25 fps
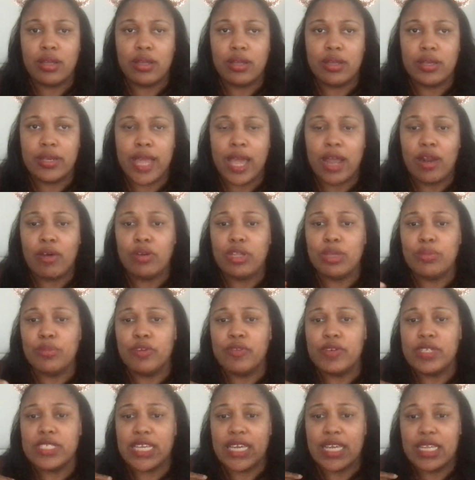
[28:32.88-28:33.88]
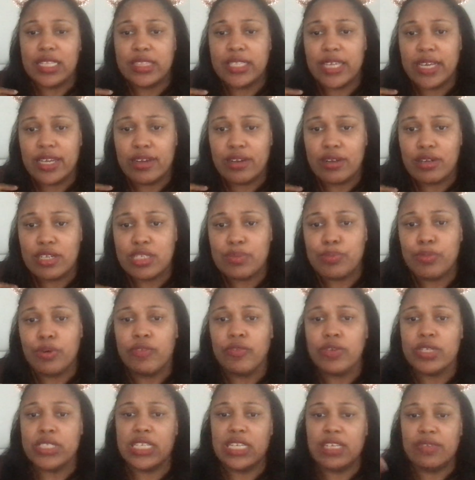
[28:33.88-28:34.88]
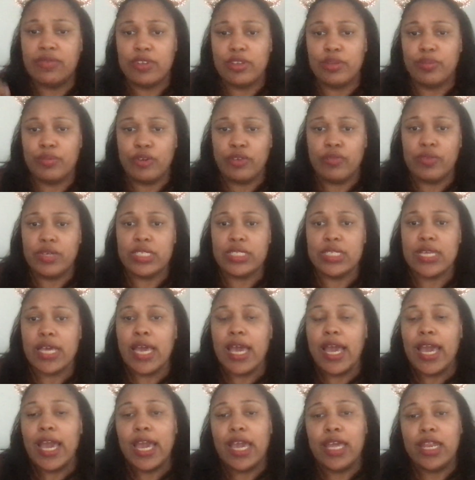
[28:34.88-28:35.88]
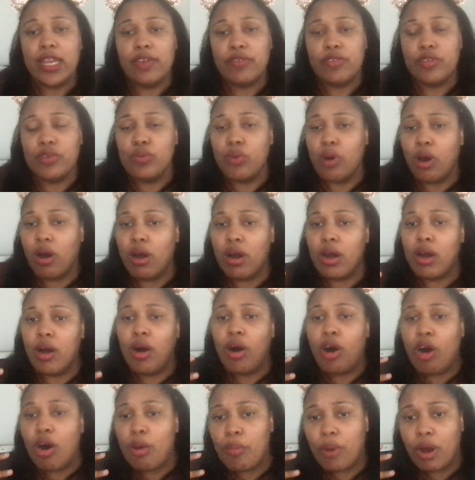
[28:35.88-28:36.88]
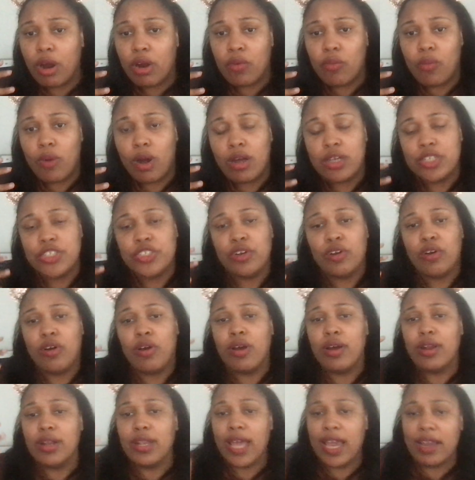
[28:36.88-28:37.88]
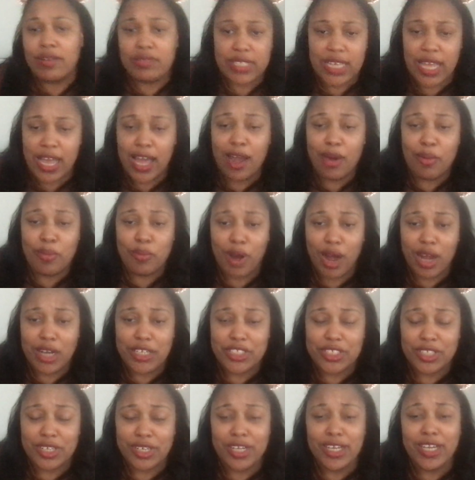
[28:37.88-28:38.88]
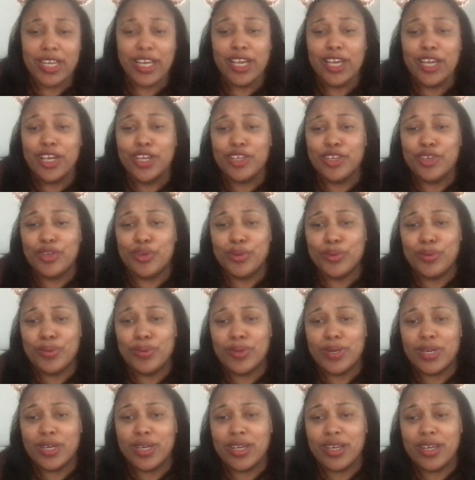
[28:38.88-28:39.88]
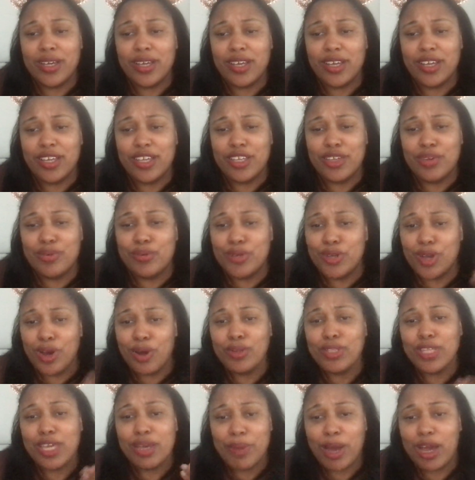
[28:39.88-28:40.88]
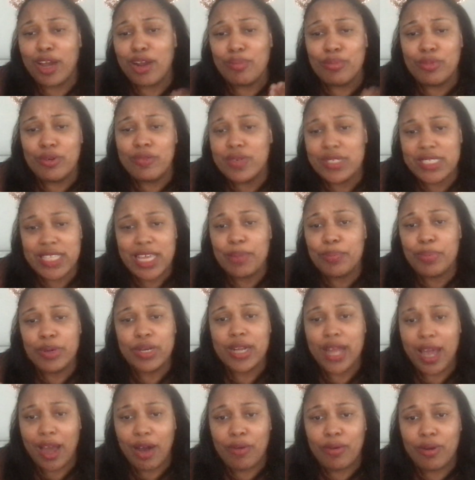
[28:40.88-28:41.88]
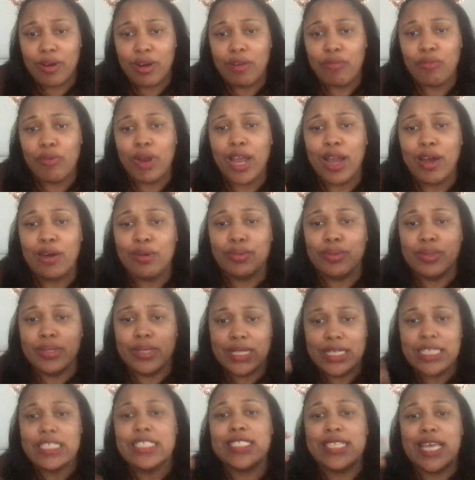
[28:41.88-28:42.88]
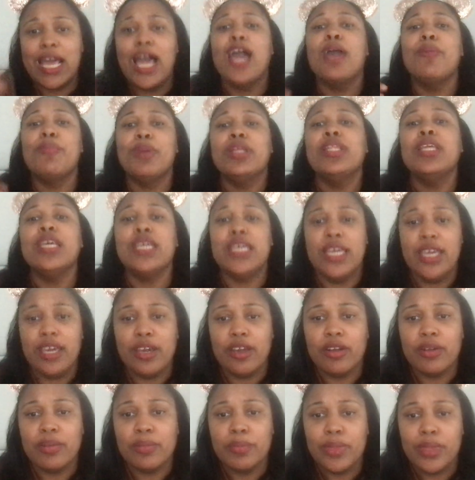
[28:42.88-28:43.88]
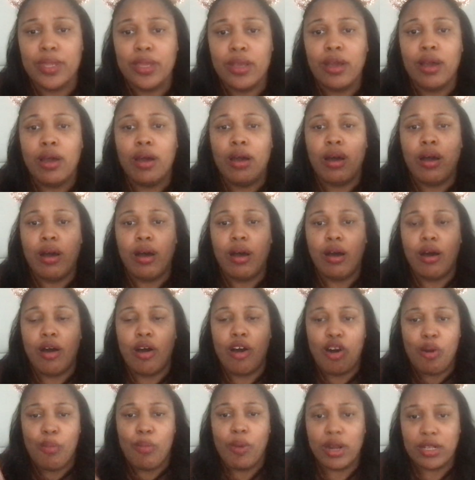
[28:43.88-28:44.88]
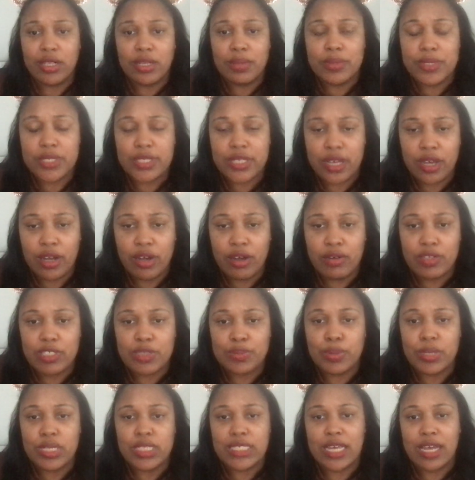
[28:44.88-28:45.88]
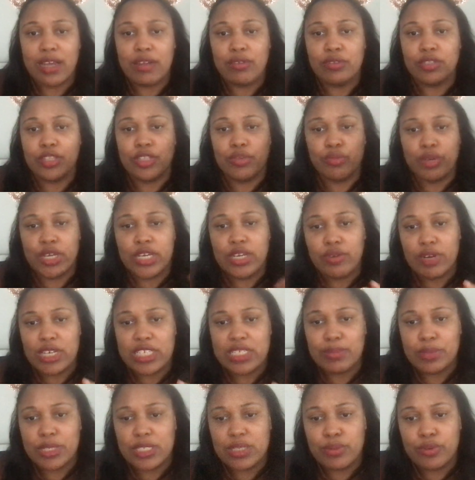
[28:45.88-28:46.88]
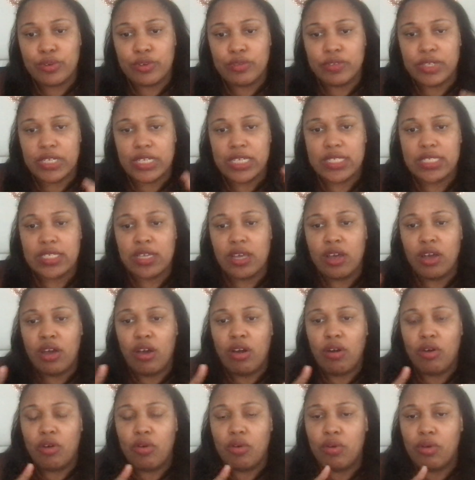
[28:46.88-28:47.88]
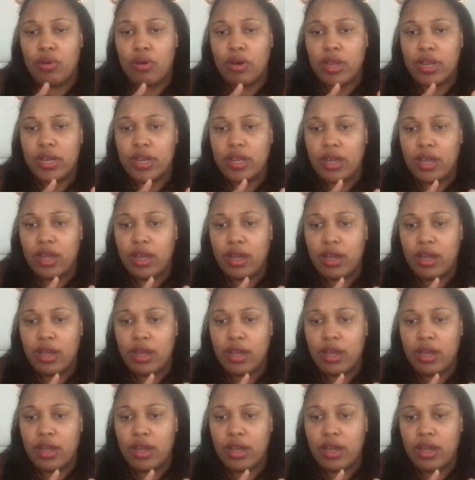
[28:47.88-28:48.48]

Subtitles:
not only movies in theaters, but for TV movies. And if you are a Hallmark watcher or a Lifetime watcher, you know the amount of movies they put out around this time of the year. Hallmark themselves puts out 3 Christmas movies on